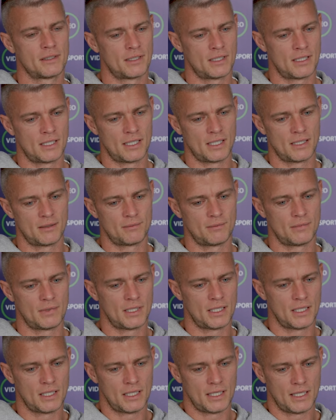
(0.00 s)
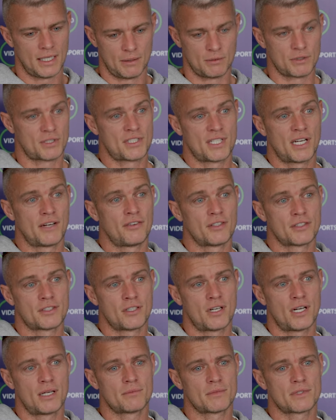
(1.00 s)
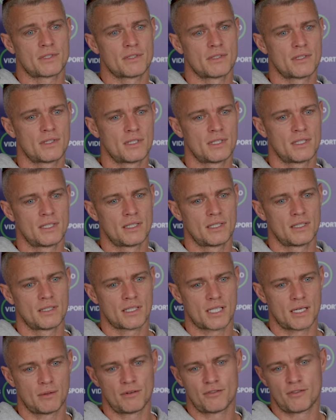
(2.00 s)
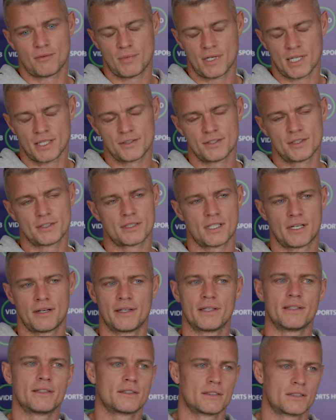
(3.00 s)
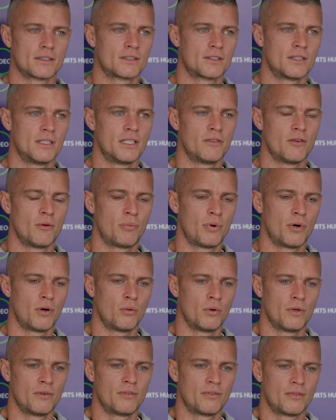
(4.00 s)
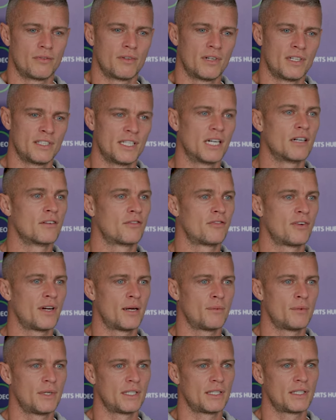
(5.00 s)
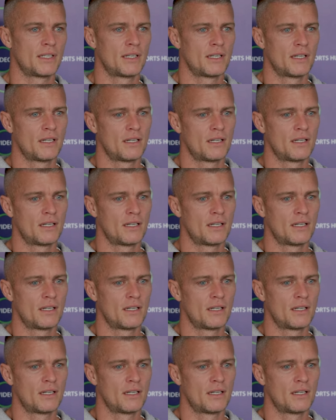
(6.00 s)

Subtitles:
It was tough at times, coming from London, going to Liverpool with a young family.